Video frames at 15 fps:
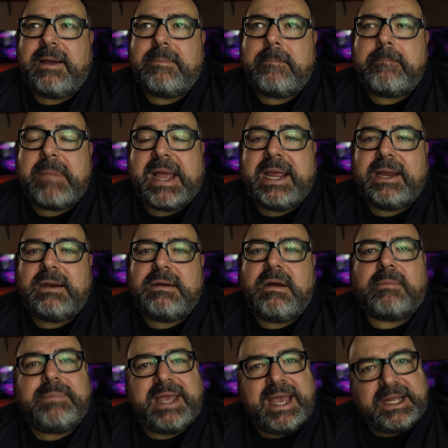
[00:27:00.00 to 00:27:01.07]
may
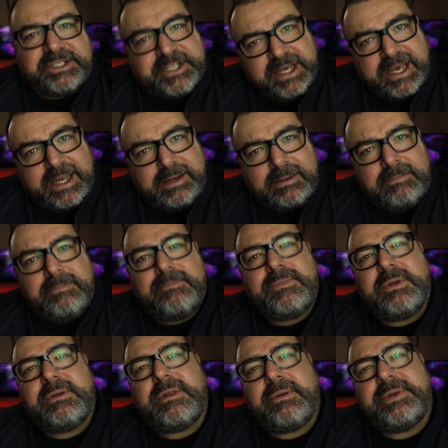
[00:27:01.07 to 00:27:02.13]
not be educated.
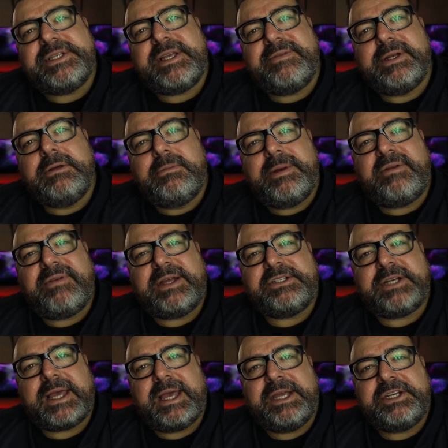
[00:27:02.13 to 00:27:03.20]
They receive a little bit of
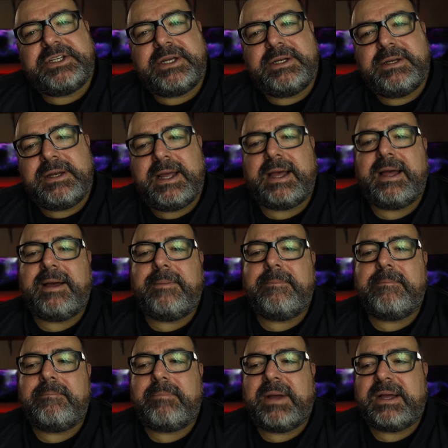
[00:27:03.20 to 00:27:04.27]
education,
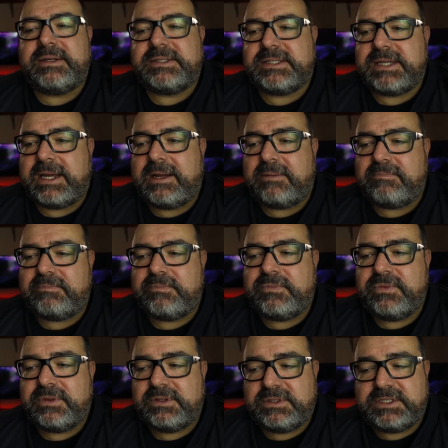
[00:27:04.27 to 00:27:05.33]
but
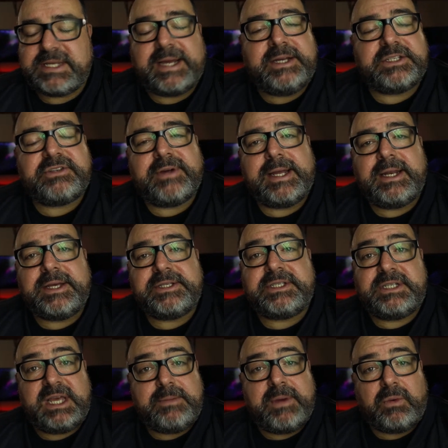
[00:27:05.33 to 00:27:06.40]
Sane Australia's
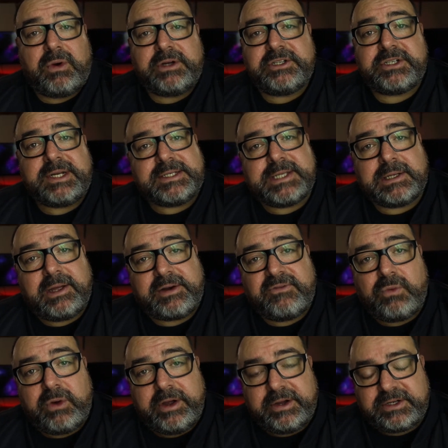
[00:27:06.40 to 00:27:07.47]
Stigma Watch does a lot of
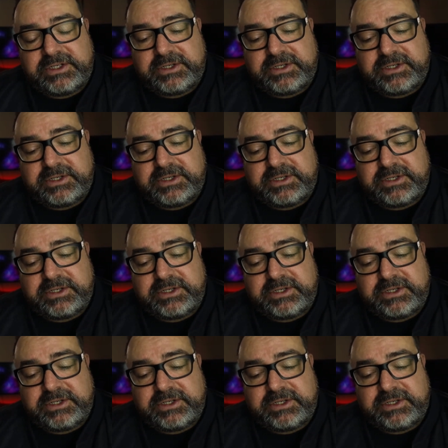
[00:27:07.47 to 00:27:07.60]
work